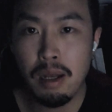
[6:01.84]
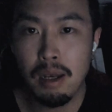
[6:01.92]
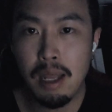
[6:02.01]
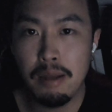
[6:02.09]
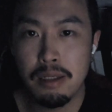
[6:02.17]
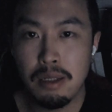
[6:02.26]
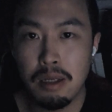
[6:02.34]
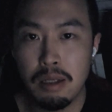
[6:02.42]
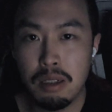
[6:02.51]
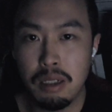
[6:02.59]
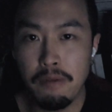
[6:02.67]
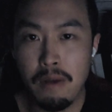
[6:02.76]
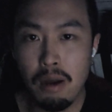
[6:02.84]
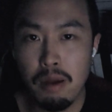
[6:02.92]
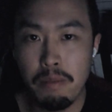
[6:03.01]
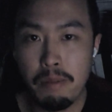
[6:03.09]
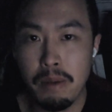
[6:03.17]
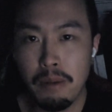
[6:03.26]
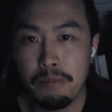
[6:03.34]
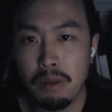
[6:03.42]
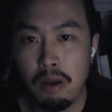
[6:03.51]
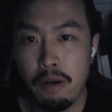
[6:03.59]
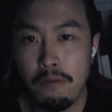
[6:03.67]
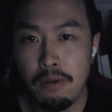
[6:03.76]
announced the development
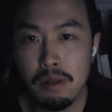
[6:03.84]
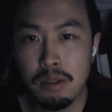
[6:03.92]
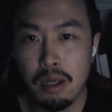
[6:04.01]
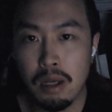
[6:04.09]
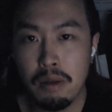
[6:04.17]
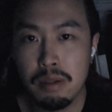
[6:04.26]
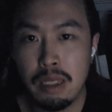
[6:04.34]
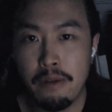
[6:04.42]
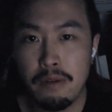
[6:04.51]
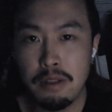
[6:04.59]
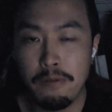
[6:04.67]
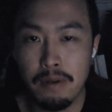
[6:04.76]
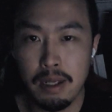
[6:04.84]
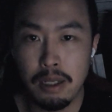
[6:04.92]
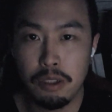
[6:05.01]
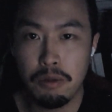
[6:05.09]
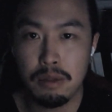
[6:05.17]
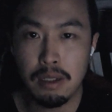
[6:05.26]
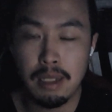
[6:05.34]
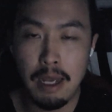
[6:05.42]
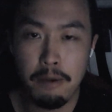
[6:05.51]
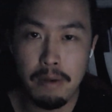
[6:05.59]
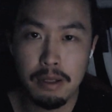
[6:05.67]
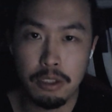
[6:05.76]
of the 7th Fleet to the
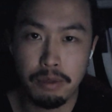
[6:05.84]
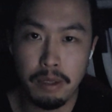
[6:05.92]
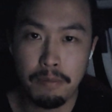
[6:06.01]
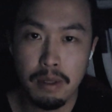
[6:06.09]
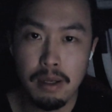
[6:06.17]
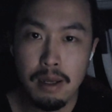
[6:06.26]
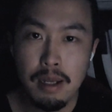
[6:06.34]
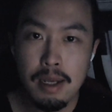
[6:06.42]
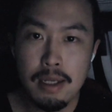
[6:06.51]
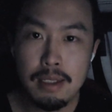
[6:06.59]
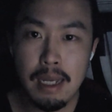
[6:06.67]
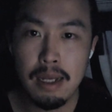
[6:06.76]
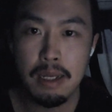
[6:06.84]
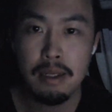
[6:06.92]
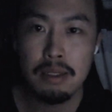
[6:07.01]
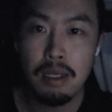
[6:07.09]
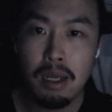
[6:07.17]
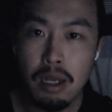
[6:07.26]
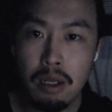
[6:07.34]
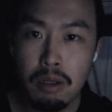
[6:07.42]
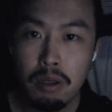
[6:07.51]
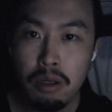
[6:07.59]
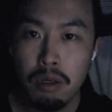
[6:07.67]
Taiwan Strait, citing the